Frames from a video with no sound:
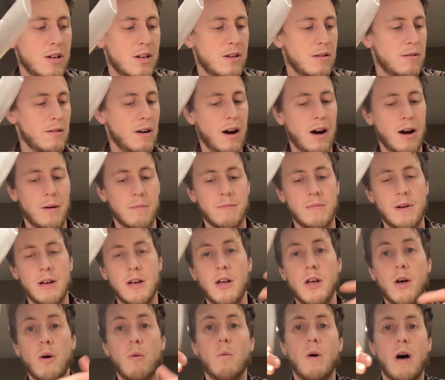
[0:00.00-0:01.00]
While
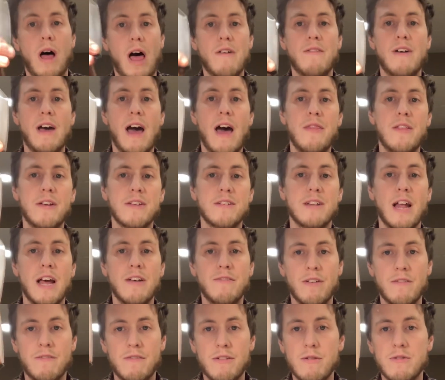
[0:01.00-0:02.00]
I've had this knife,
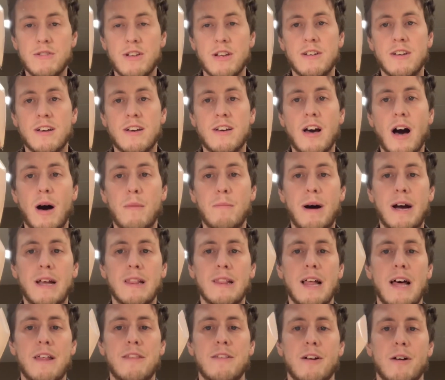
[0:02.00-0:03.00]
I've used it to cut my
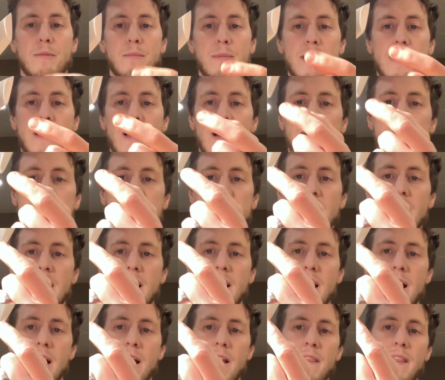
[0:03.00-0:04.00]
leather because
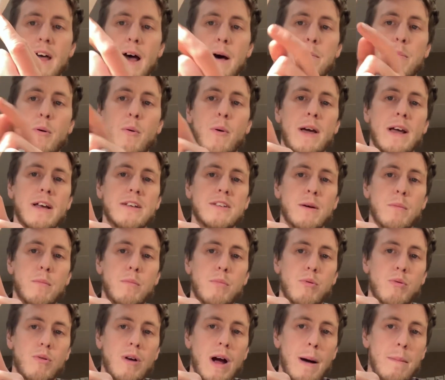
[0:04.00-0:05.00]
that point is
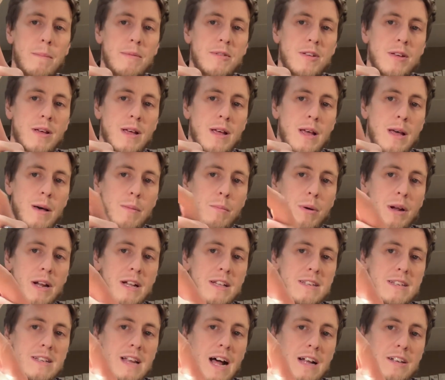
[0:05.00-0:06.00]
abrupt, but
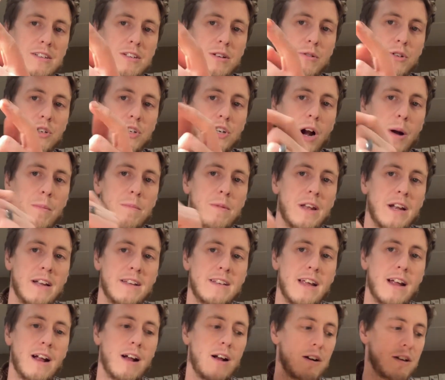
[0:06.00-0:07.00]
it's not so sharp that it
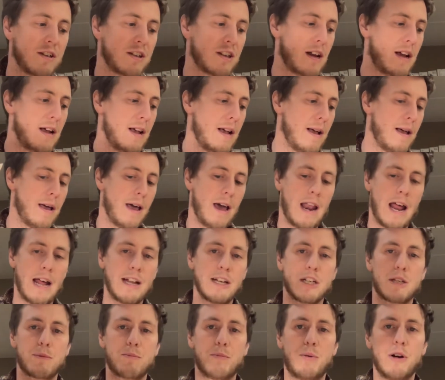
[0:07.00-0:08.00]
tears. And I
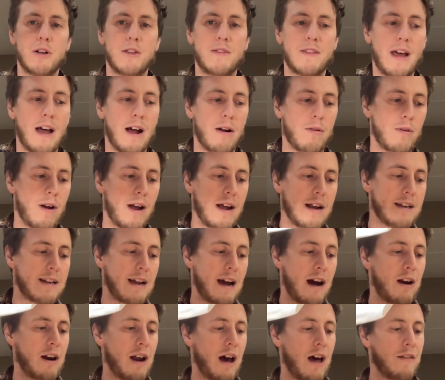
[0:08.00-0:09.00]
just put that right
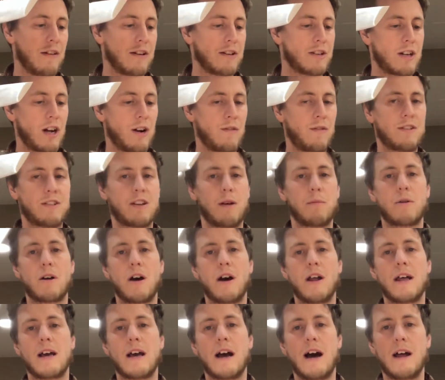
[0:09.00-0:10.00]
down on the surface I'm
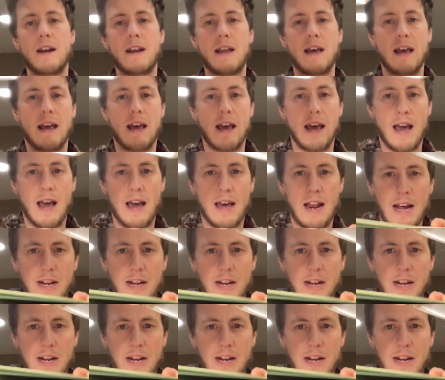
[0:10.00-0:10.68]
cutting on, and I